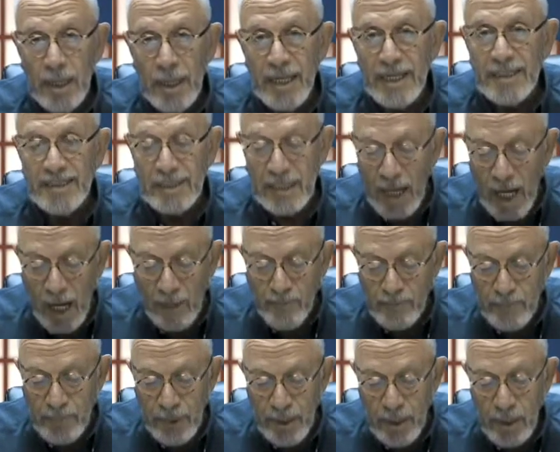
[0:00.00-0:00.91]
is
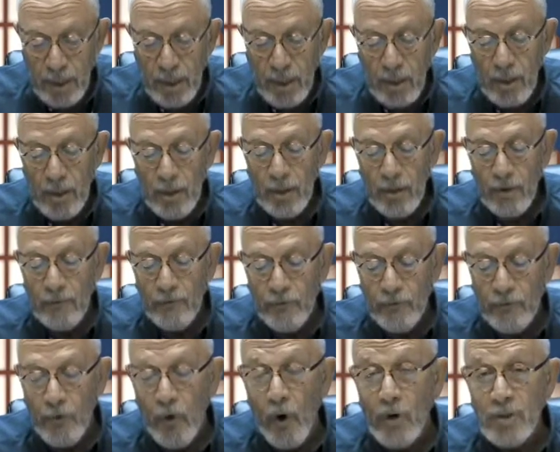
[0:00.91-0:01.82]
up
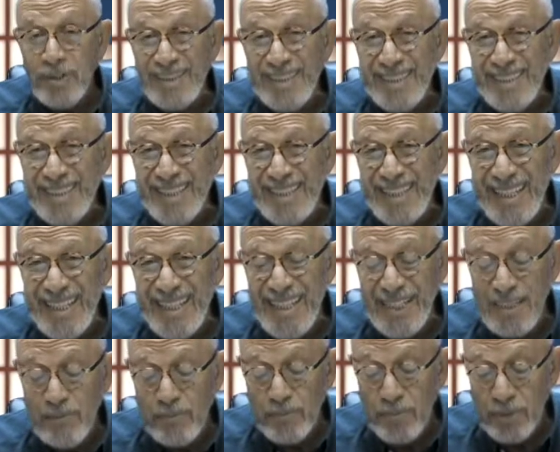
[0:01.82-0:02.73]

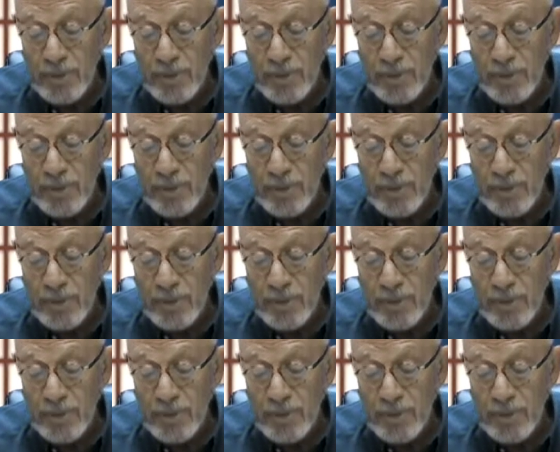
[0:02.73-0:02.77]
14%.